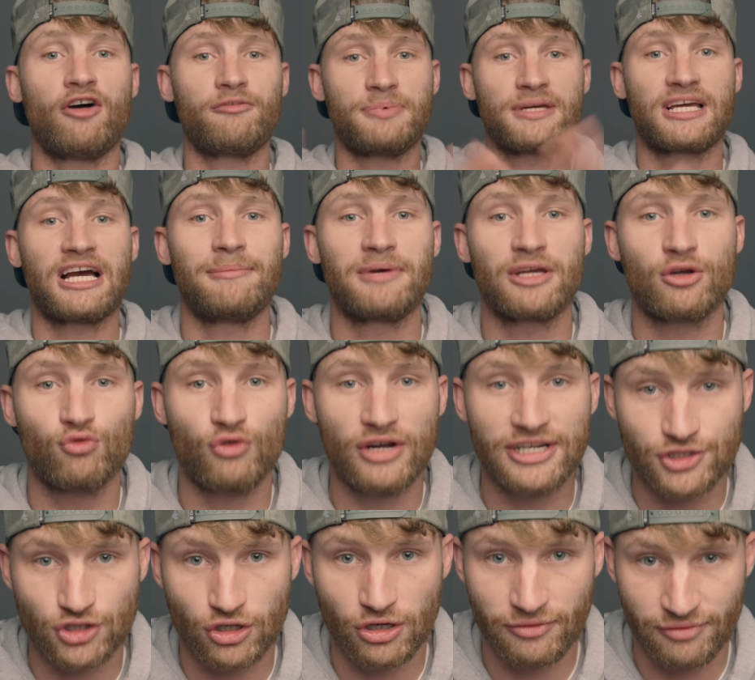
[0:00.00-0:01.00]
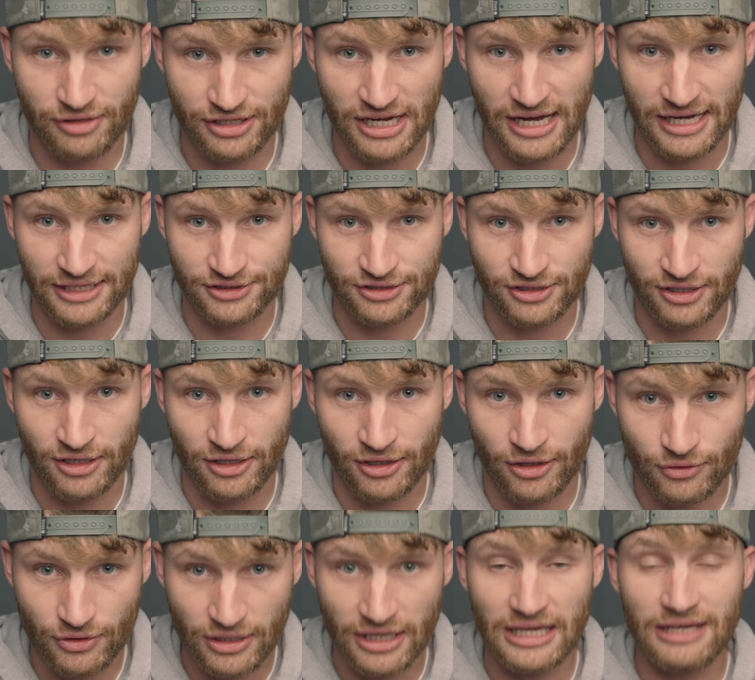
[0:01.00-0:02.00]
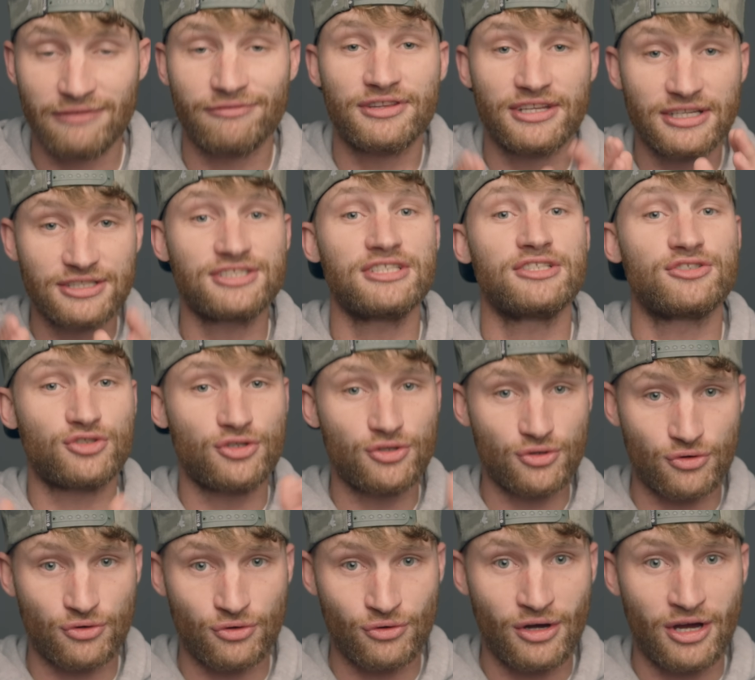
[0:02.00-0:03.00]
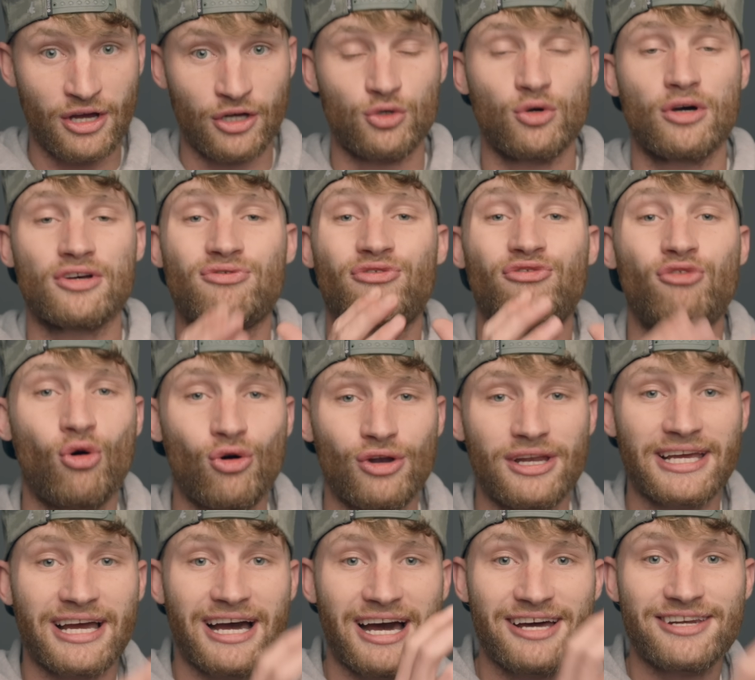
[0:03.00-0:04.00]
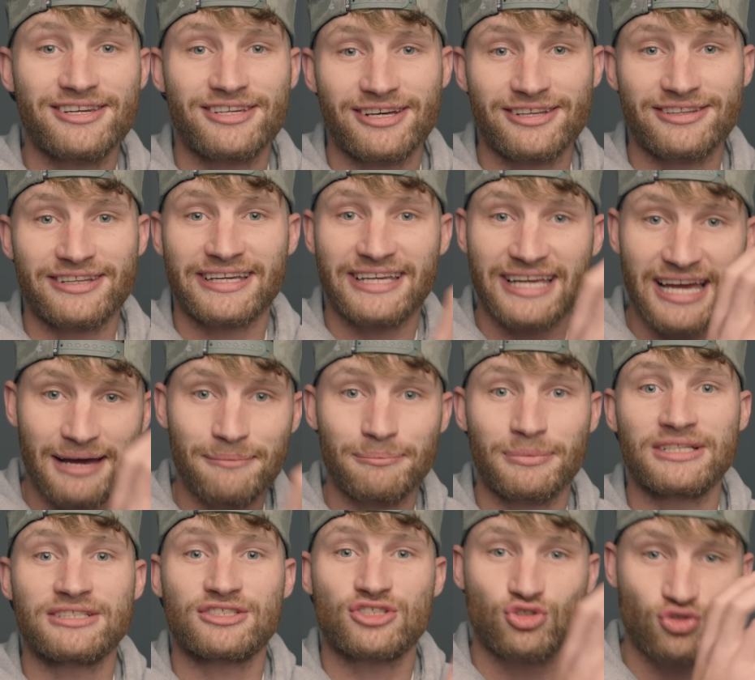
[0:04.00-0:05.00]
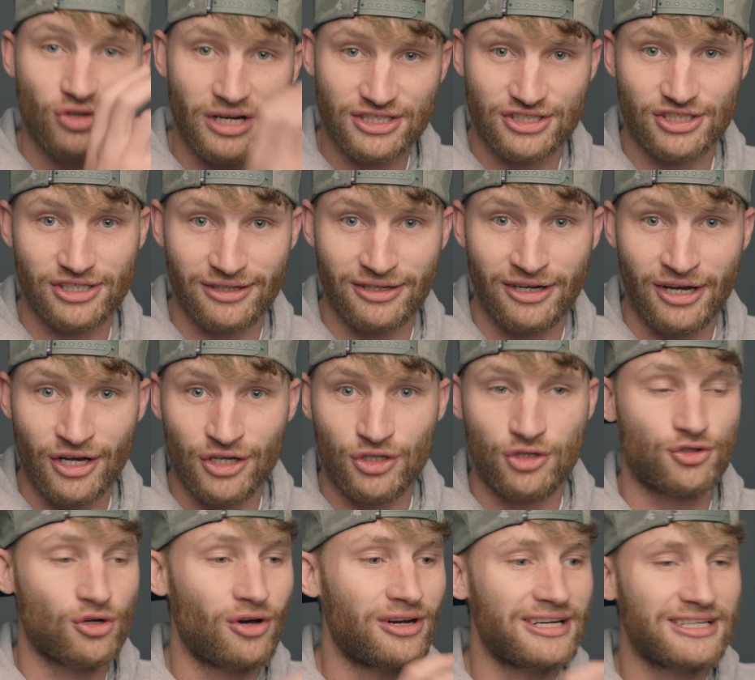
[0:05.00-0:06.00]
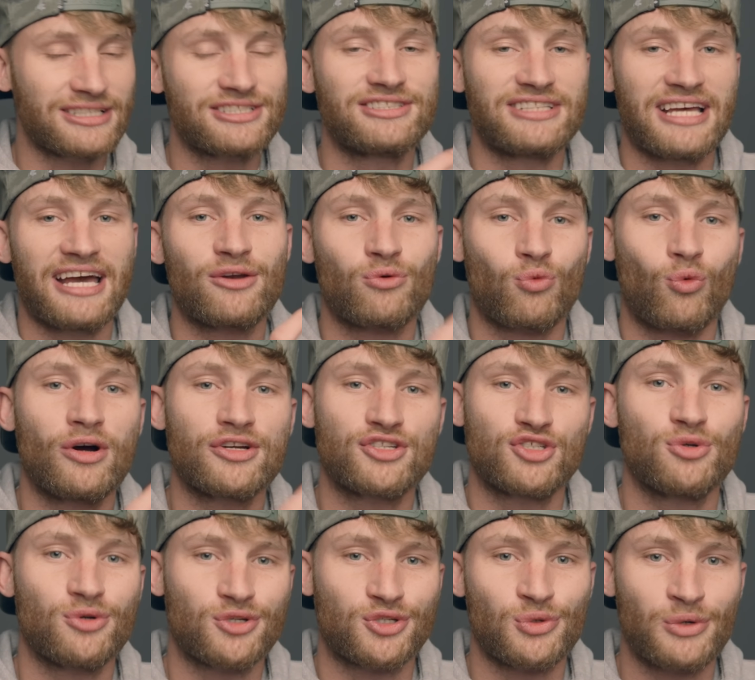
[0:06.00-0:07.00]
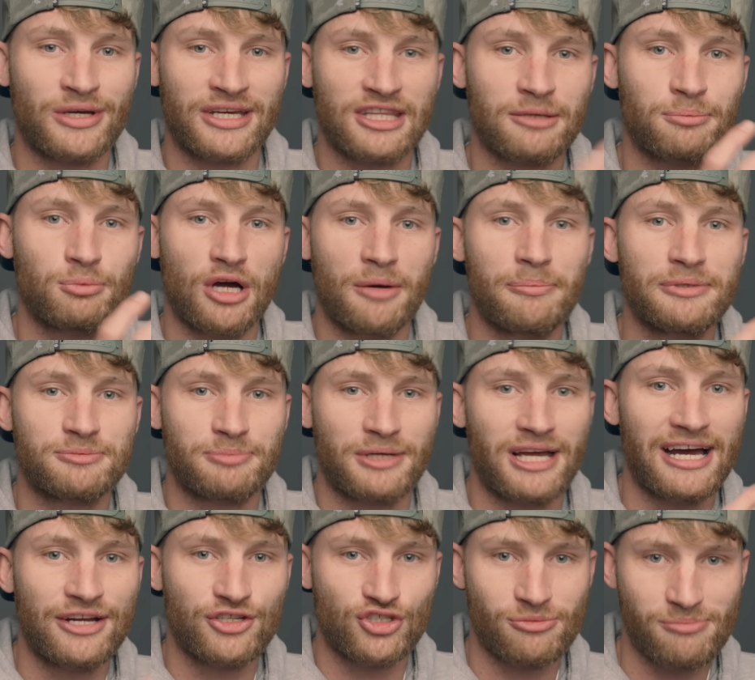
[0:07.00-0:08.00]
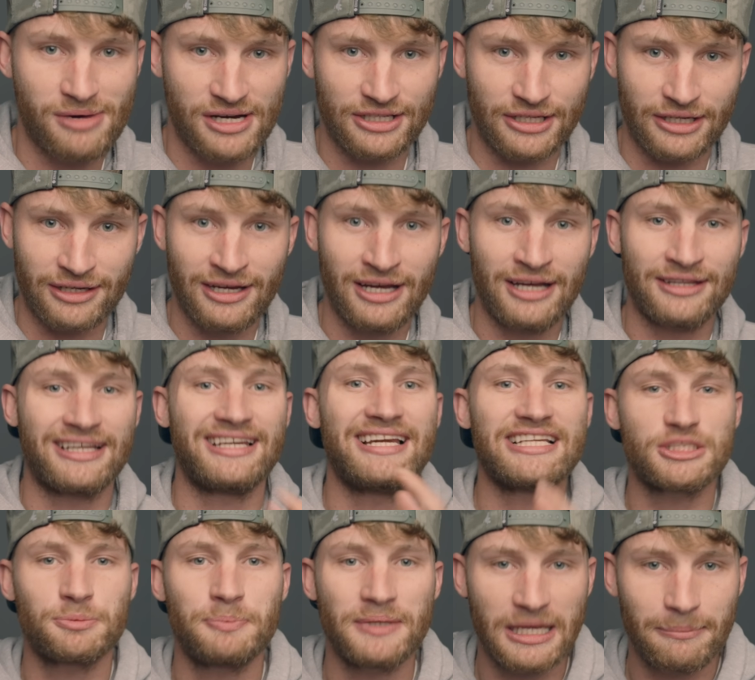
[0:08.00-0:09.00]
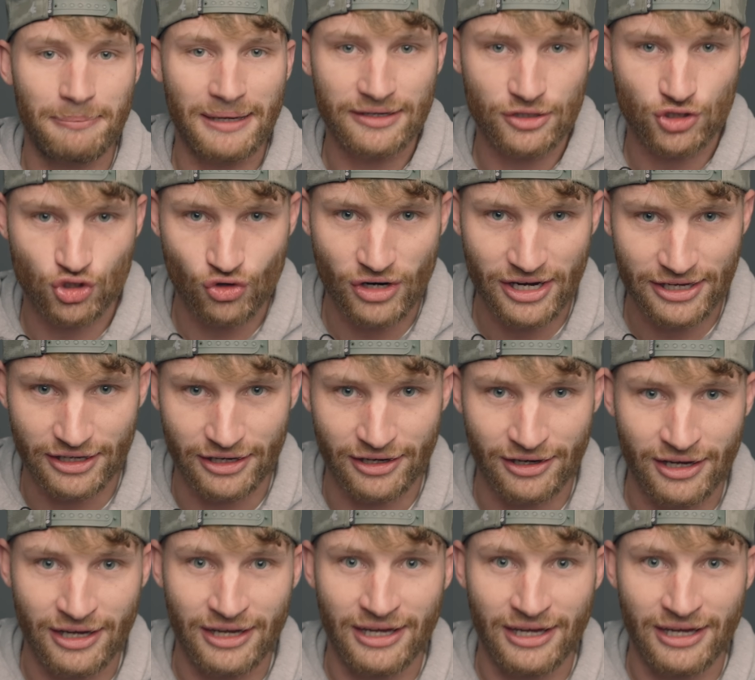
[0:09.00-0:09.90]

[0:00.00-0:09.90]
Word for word: of becoming rich overnight. Okay, if this is you, you are falling under the gambler's structure. You don't understand what you are doing and the purpose behind your money. Now let's speak about a trader.